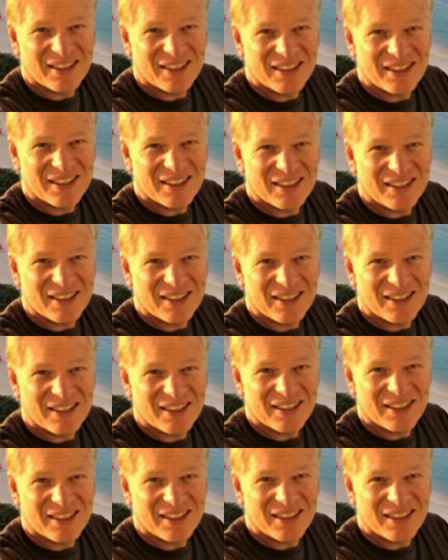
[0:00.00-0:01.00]

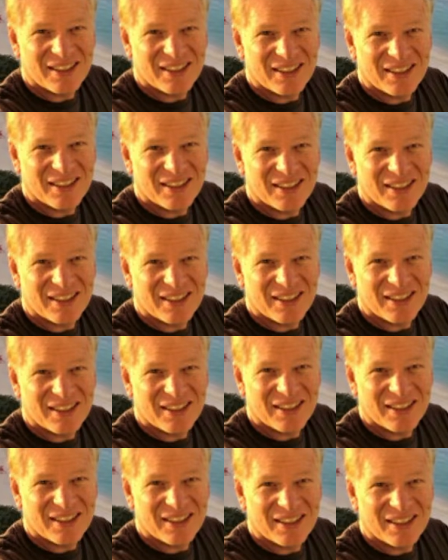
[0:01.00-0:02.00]

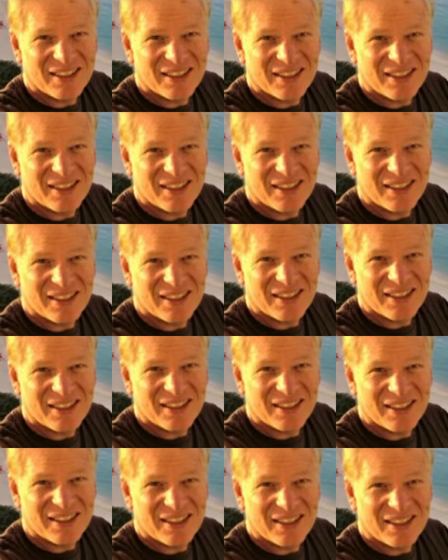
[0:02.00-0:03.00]

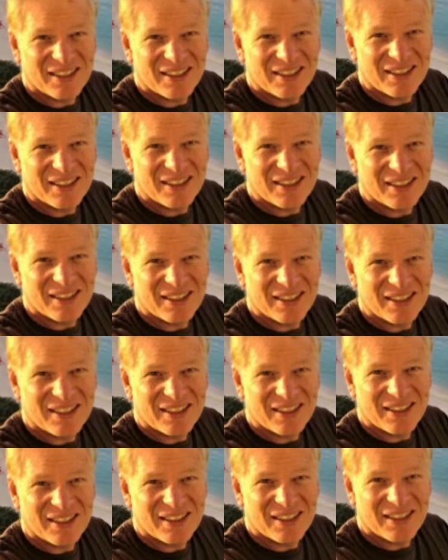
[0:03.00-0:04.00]

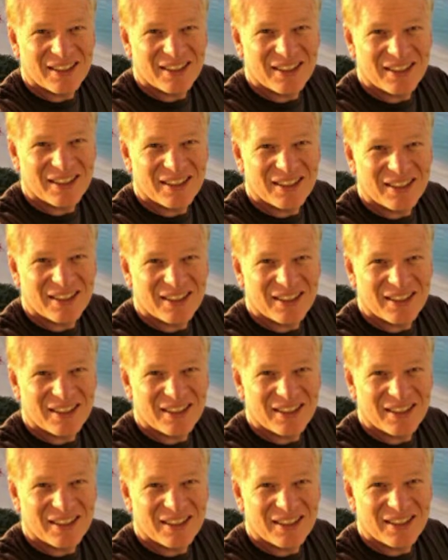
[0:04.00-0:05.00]

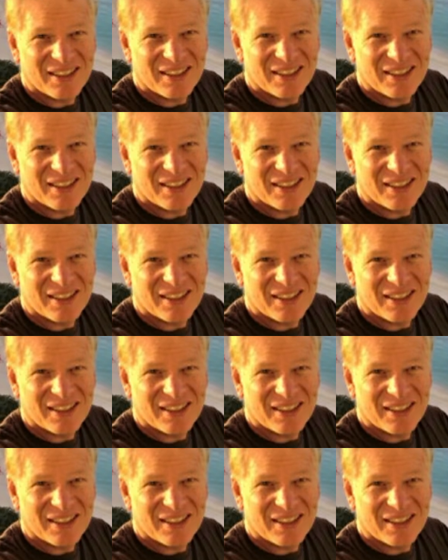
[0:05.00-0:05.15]
(not speaking)